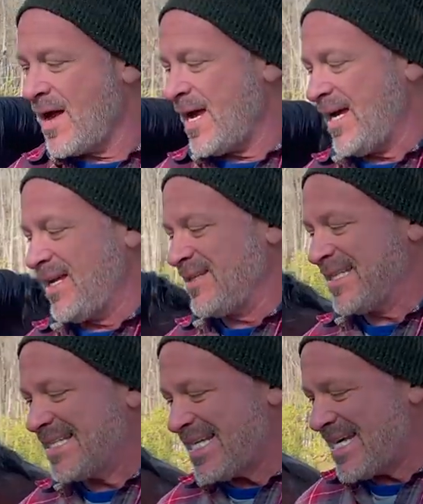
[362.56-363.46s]
in the
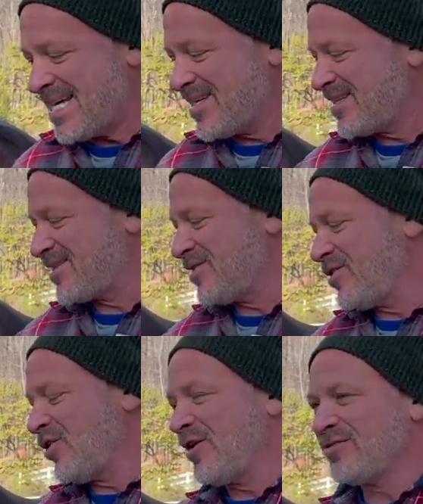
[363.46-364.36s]
teeth, the
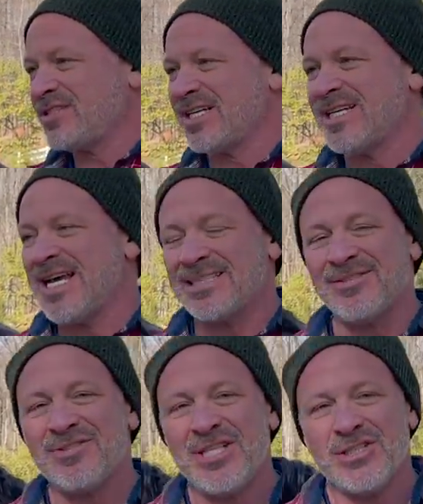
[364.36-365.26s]
hoofs, the
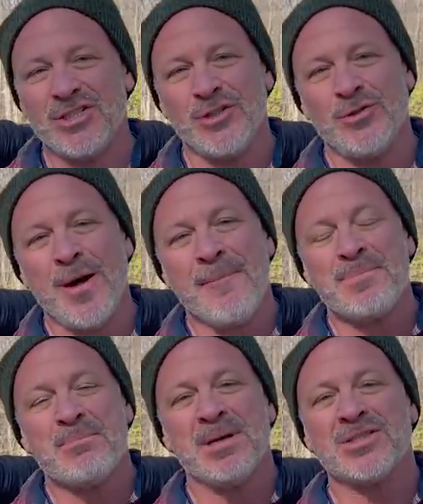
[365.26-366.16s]
connective tissue,
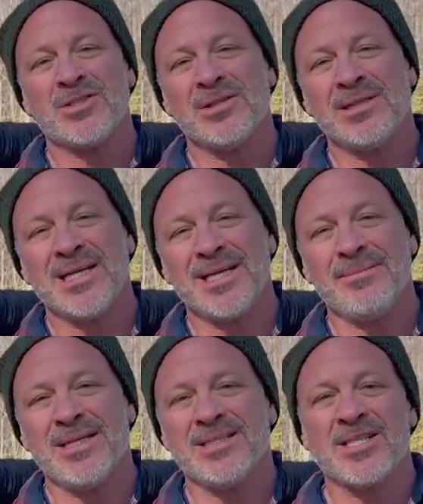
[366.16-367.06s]
muscle
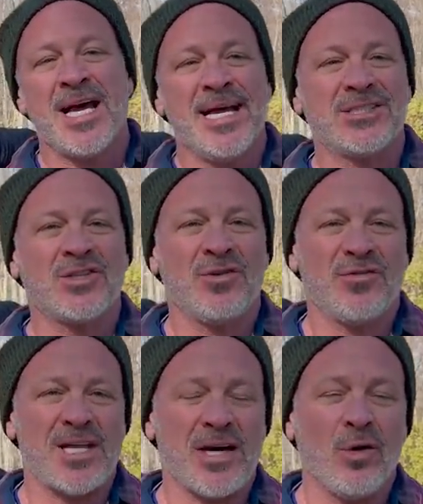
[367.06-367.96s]
ligaments. It's good for
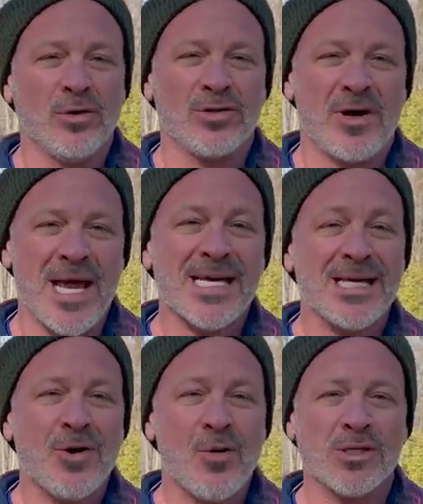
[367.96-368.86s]
that older achy
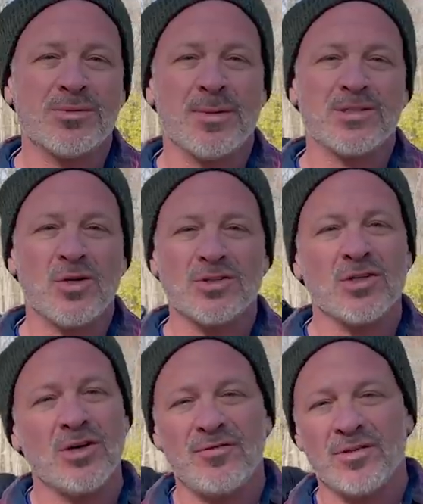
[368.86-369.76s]
horse, but it's also
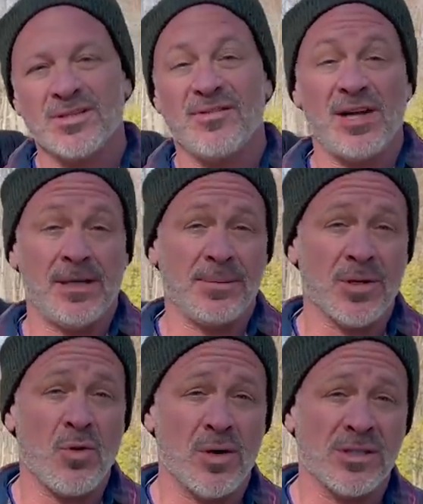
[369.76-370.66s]
good for a developing
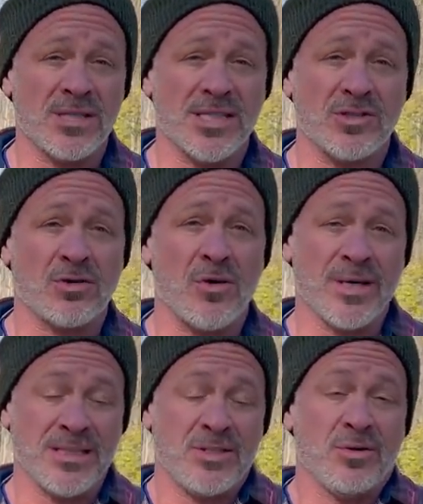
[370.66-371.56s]
horse that's growing
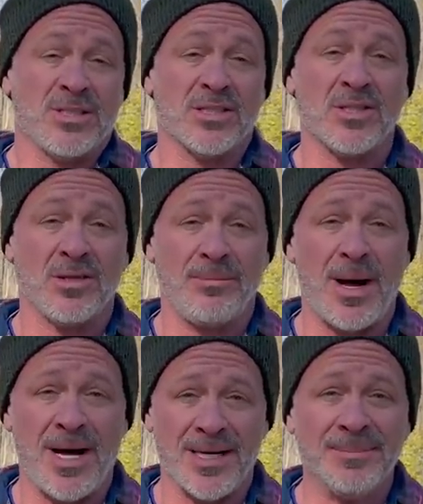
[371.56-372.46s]
into its adult
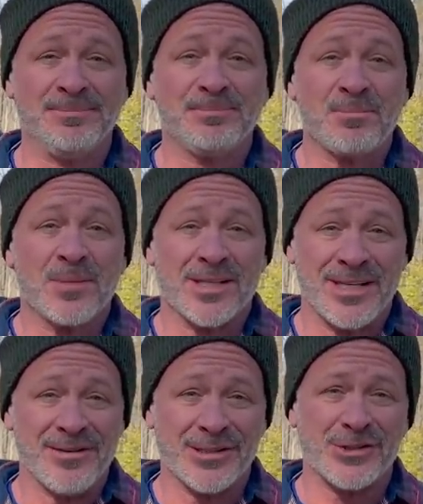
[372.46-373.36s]
body.
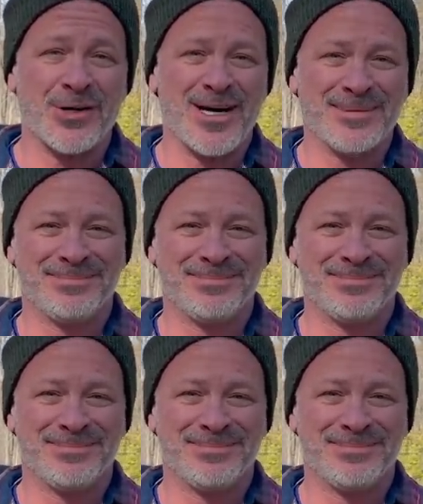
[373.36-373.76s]
Give it a try.